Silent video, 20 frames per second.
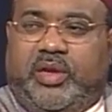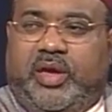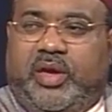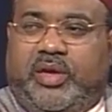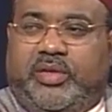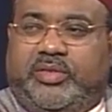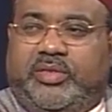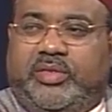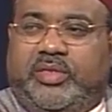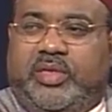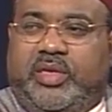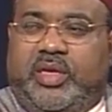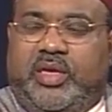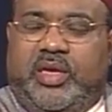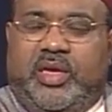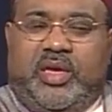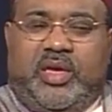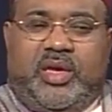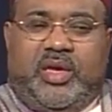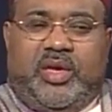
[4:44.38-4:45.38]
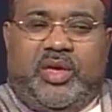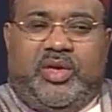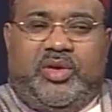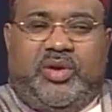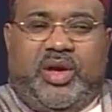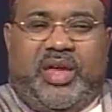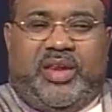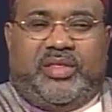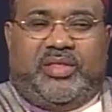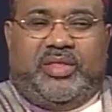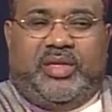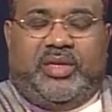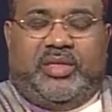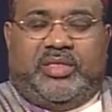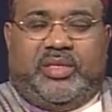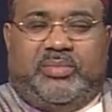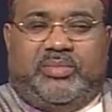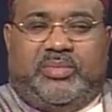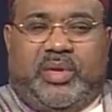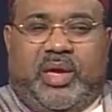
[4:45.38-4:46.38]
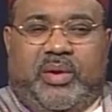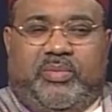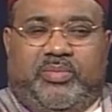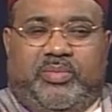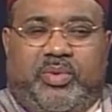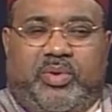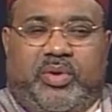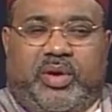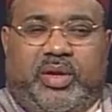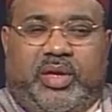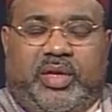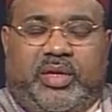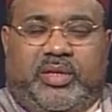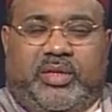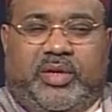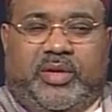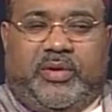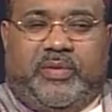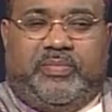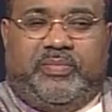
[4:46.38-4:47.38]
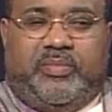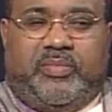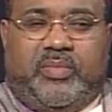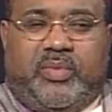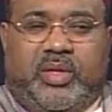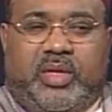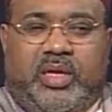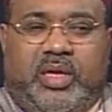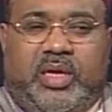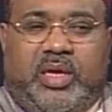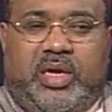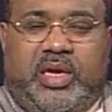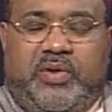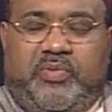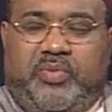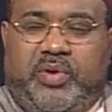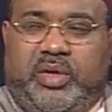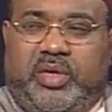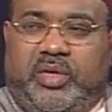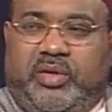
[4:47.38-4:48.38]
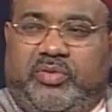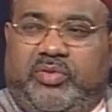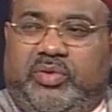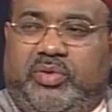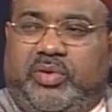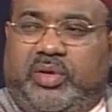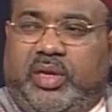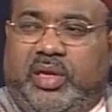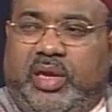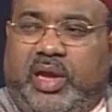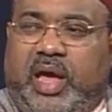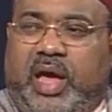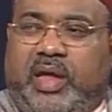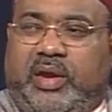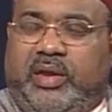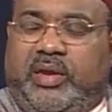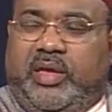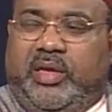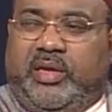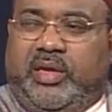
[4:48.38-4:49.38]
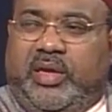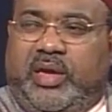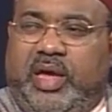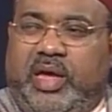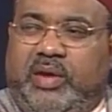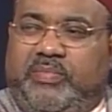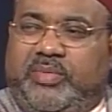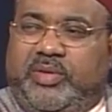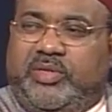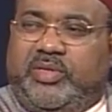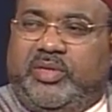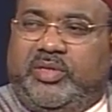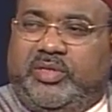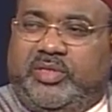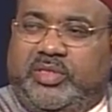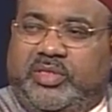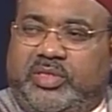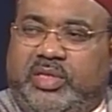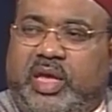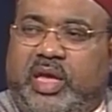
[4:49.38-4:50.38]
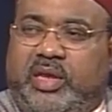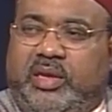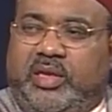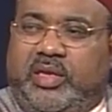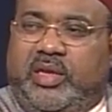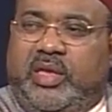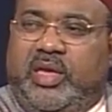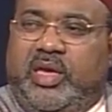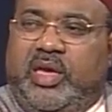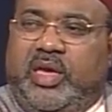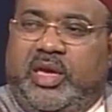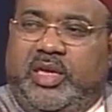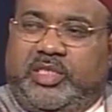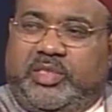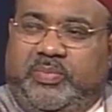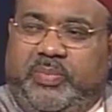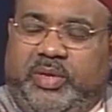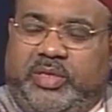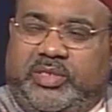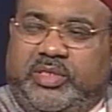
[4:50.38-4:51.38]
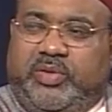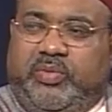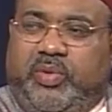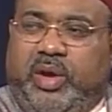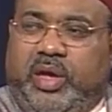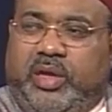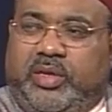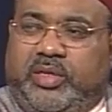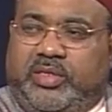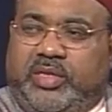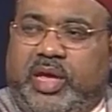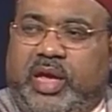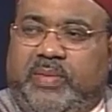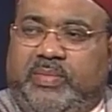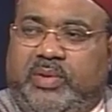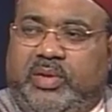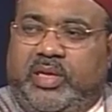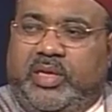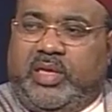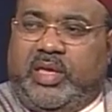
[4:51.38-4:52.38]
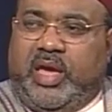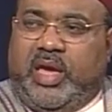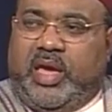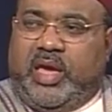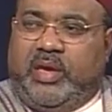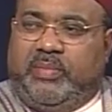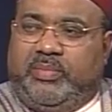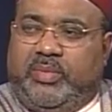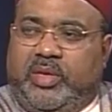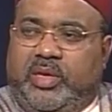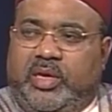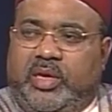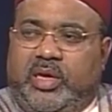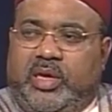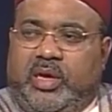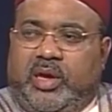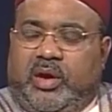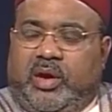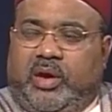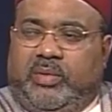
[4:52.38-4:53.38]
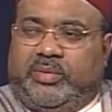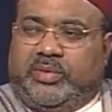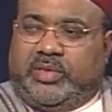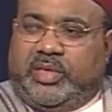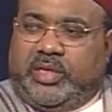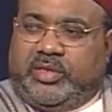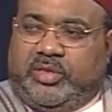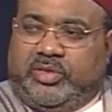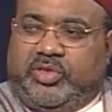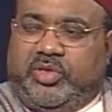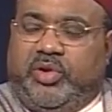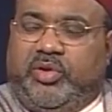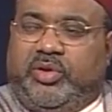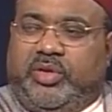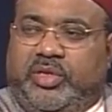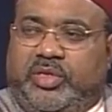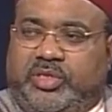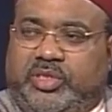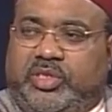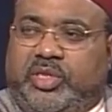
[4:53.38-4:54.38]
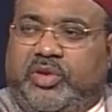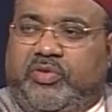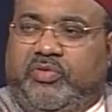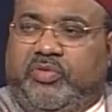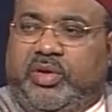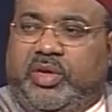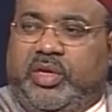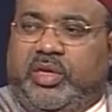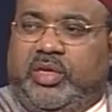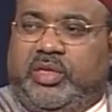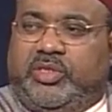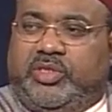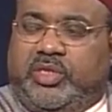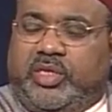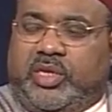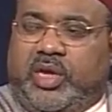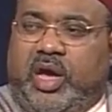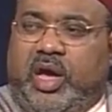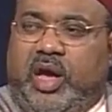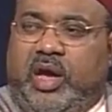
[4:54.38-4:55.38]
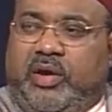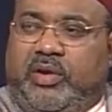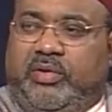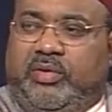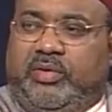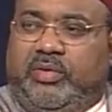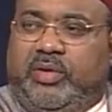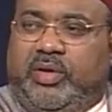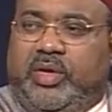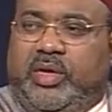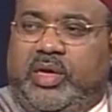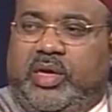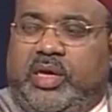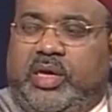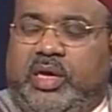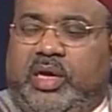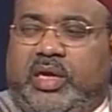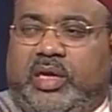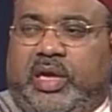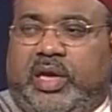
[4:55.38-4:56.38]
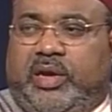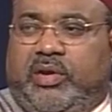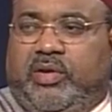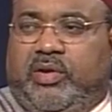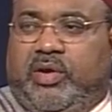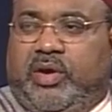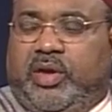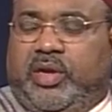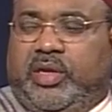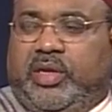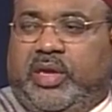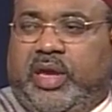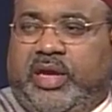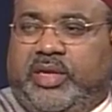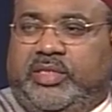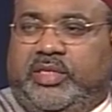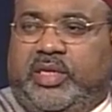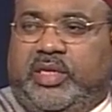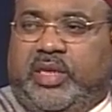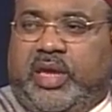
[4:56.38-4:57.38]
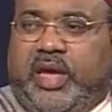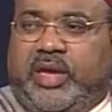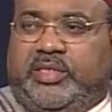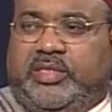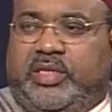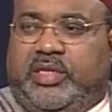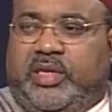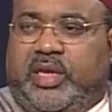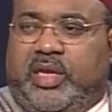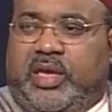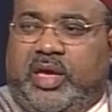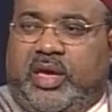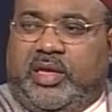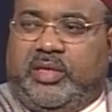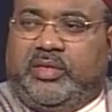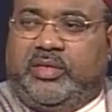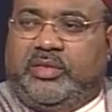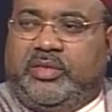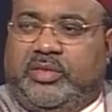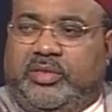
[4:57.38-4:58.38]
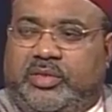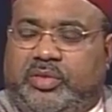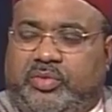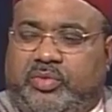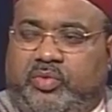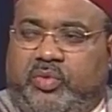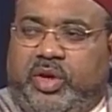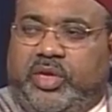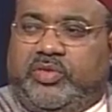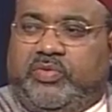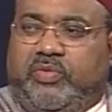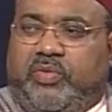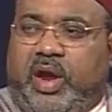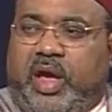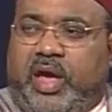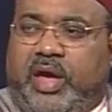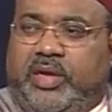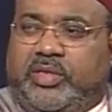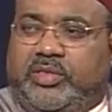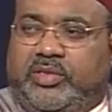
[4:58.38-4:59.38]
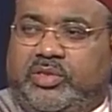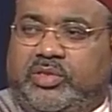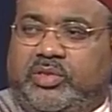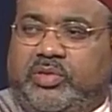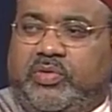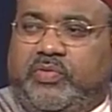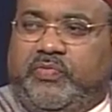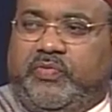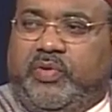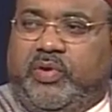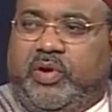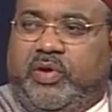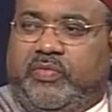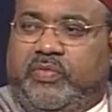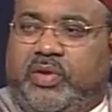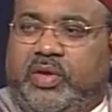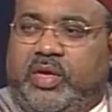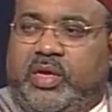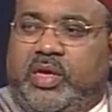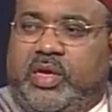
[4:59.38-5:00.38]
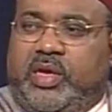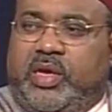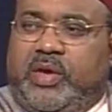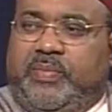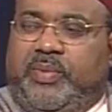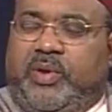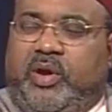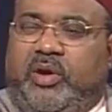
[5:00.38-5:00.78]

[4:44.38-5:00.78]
us. You got to think sometimes more that he really endured a lot and a lot of misunderstanding, especially around the time that he came, almost like the turn of the century in Chicago. Later on in 1919, they had the race riots and so forth. Mm-hmm. But